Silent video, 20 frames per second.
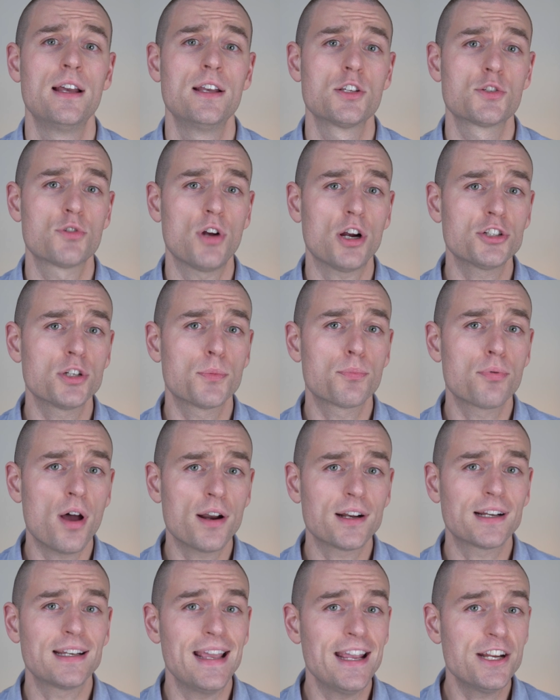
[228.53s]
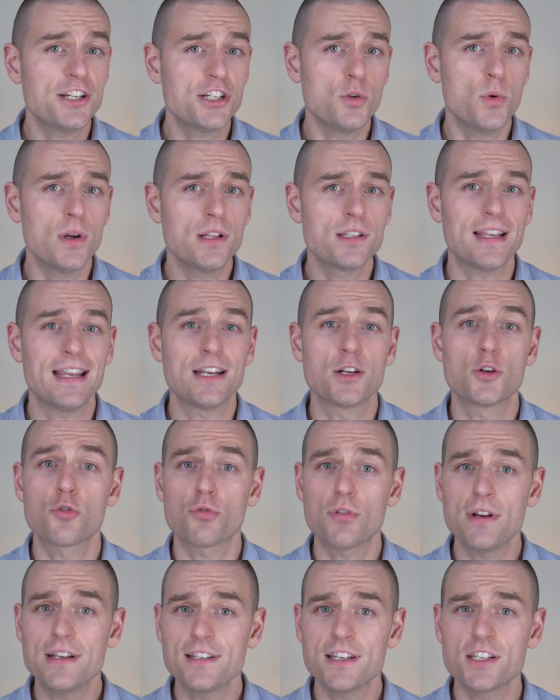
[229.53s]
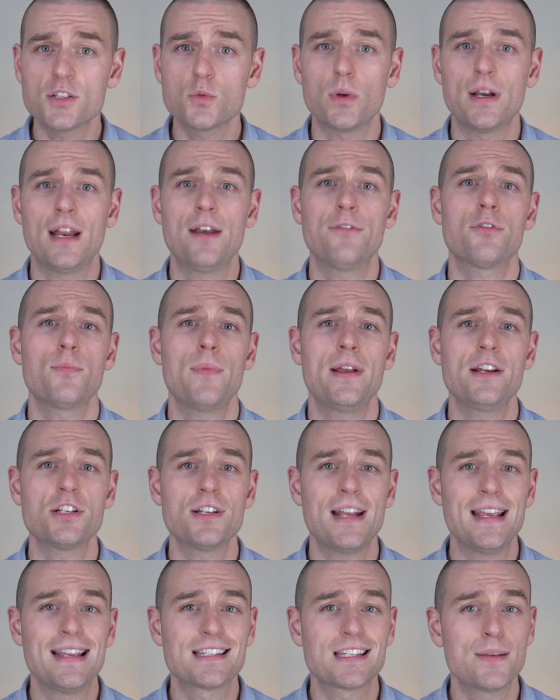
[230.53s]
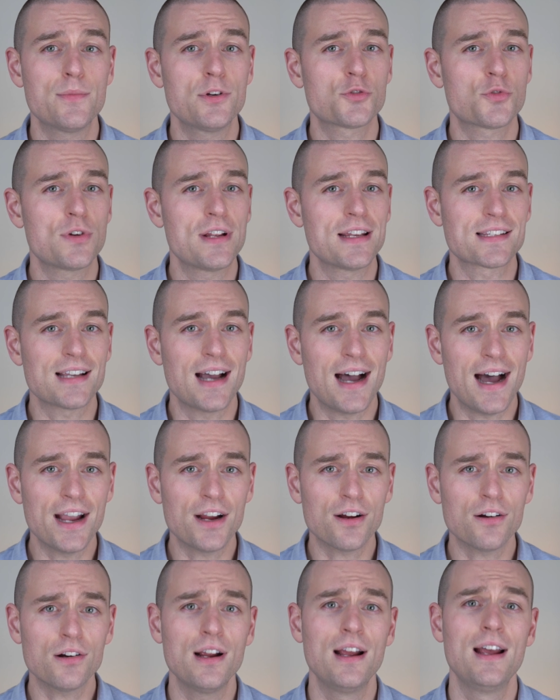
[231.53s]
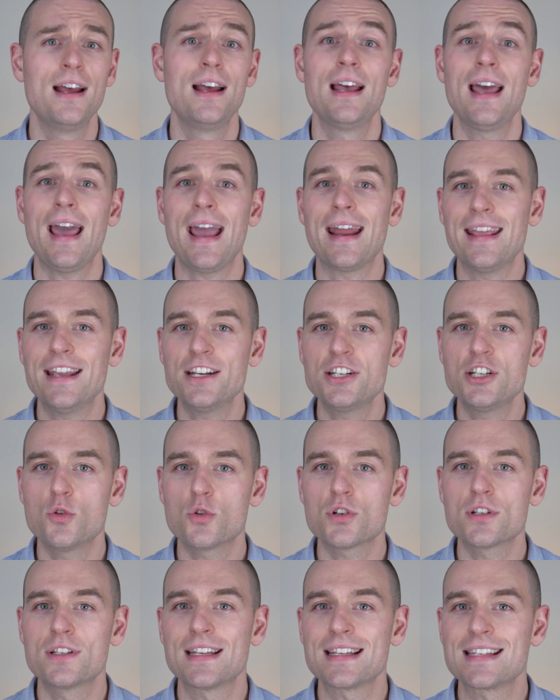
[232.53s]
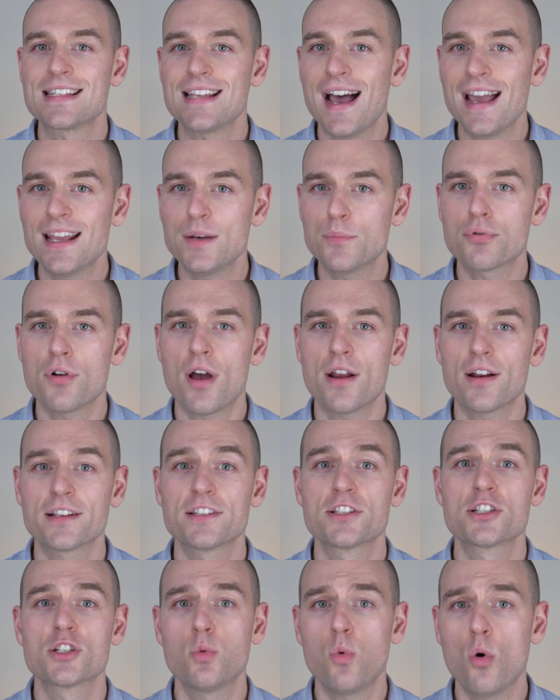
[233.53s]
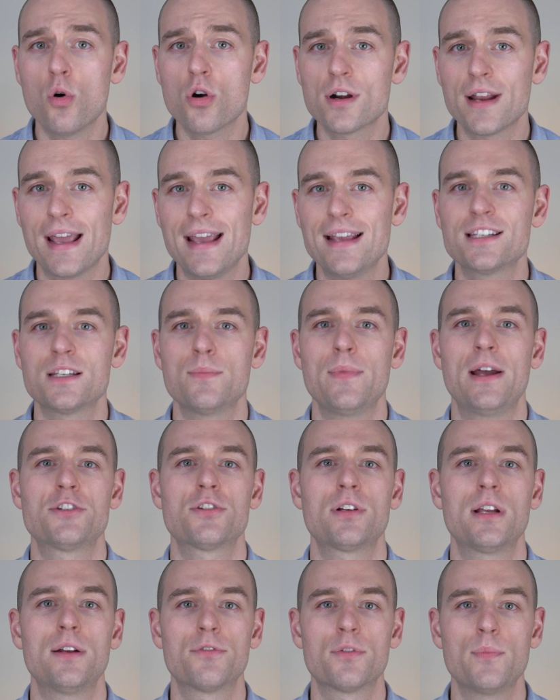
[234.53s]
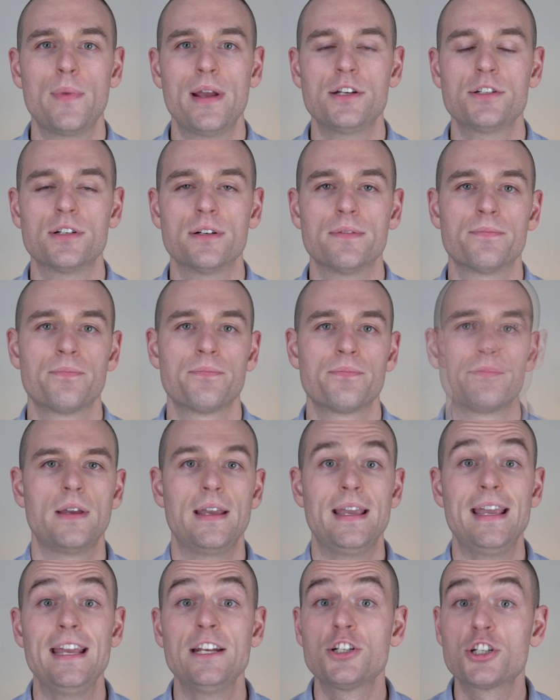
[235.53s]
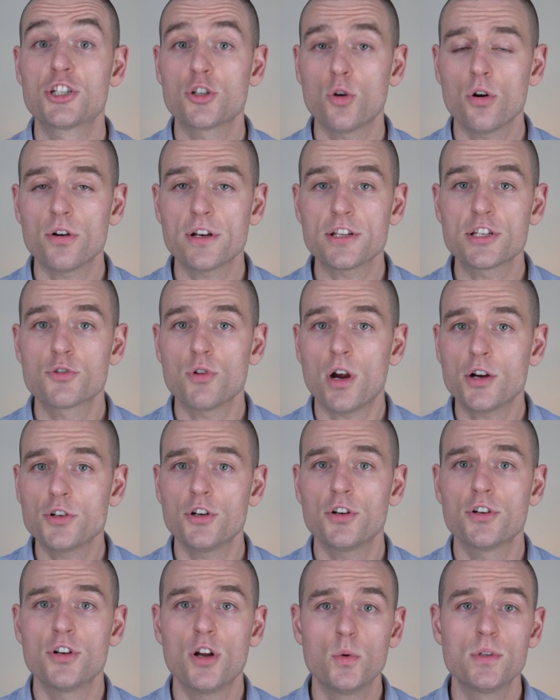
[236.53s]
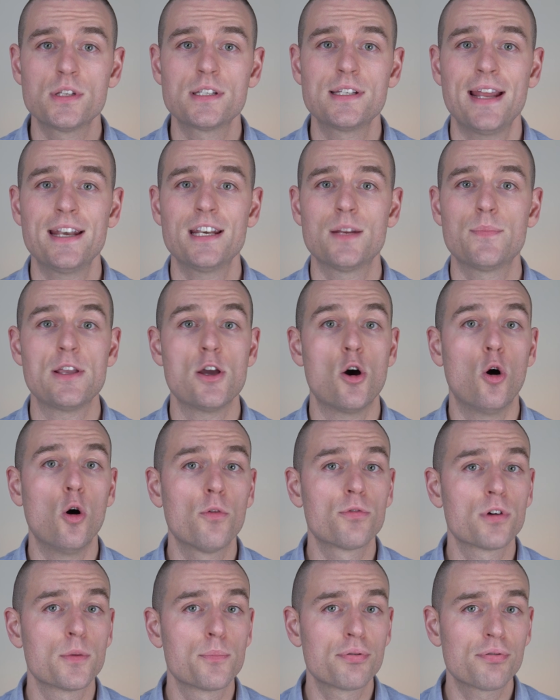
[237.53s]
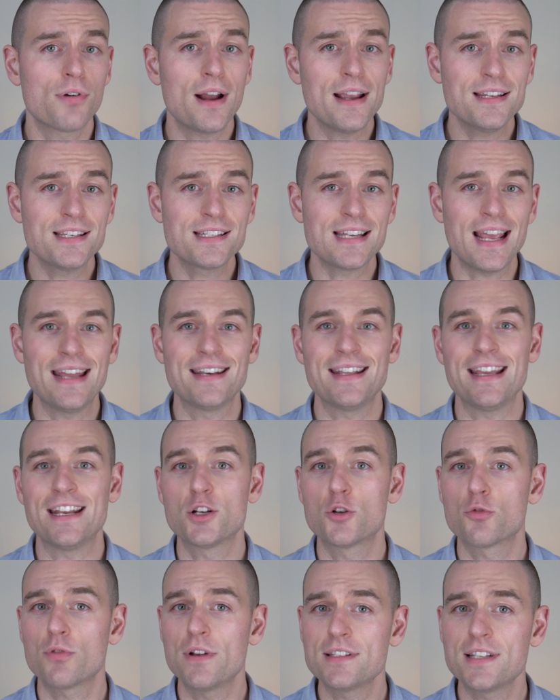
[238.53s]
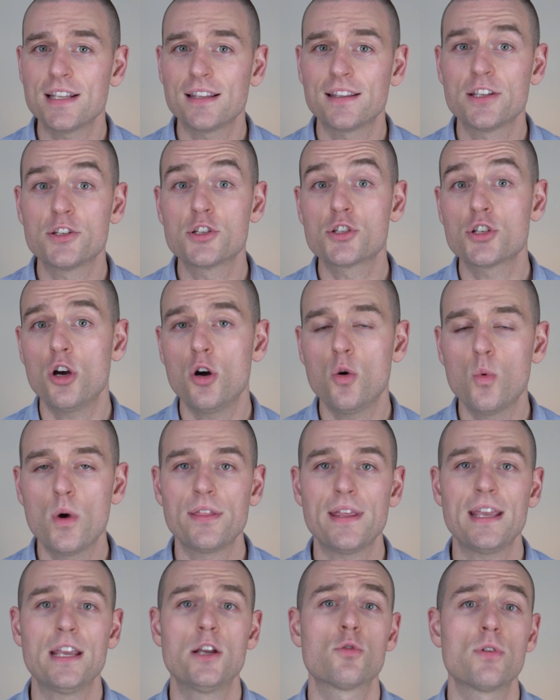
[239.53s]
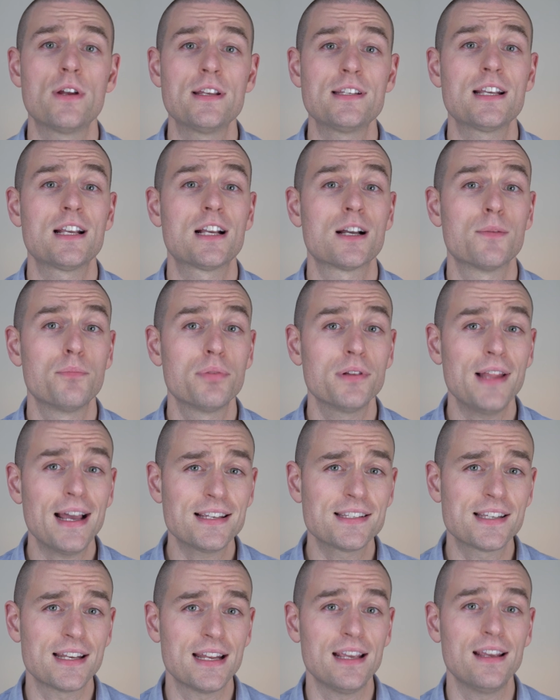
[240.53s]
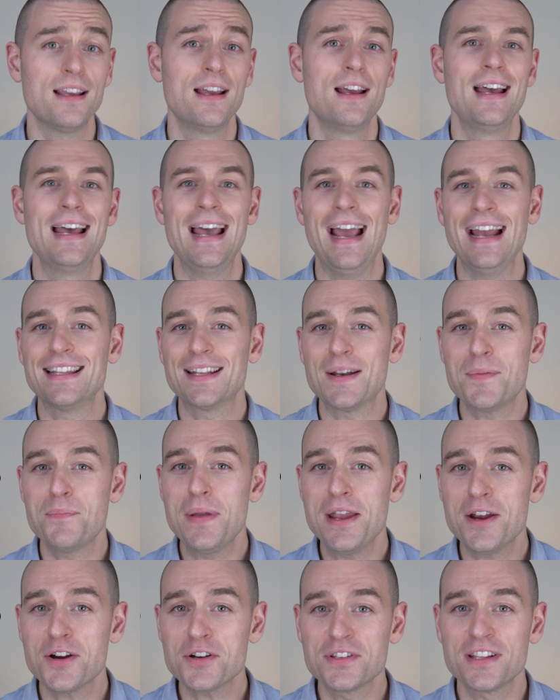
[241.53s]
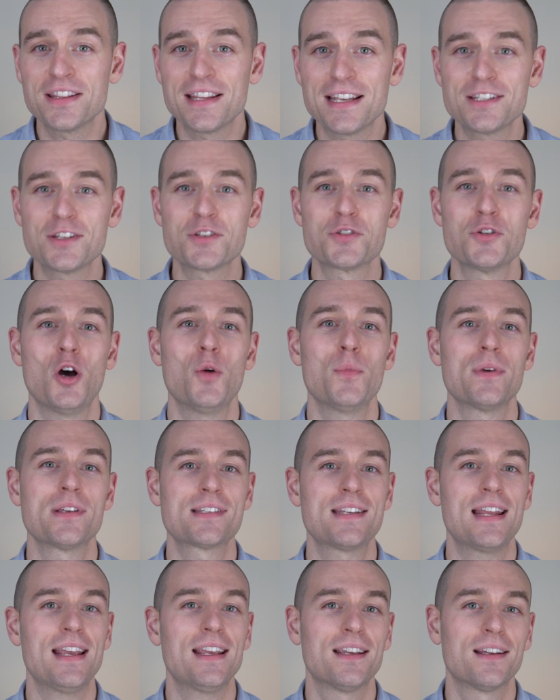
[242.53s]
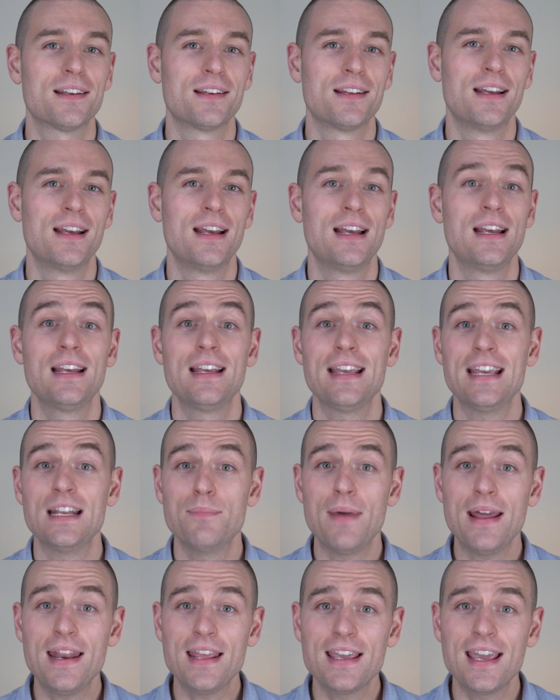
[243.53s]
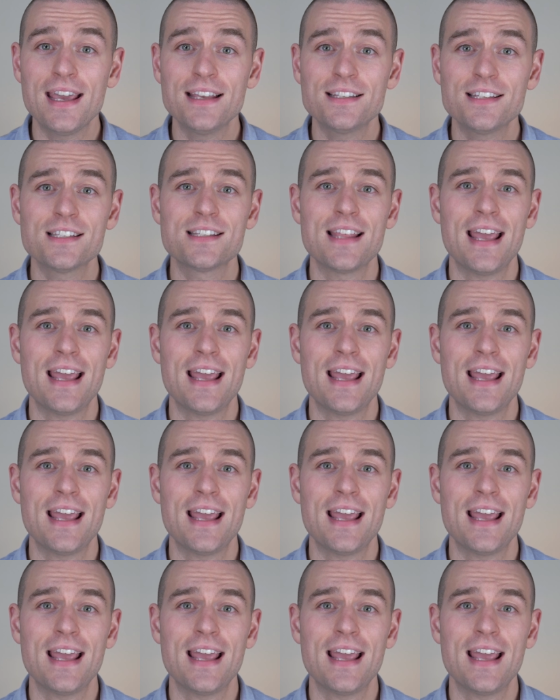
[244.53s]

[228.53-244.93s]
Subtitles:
Structured product issuance increases when information asymmetry is higher, and issuers design products toward asymmetric information. In short, structured notes tend to be overpriced, and increasingly so with increasing complexity, and it appears that this is no mistake. In many cases,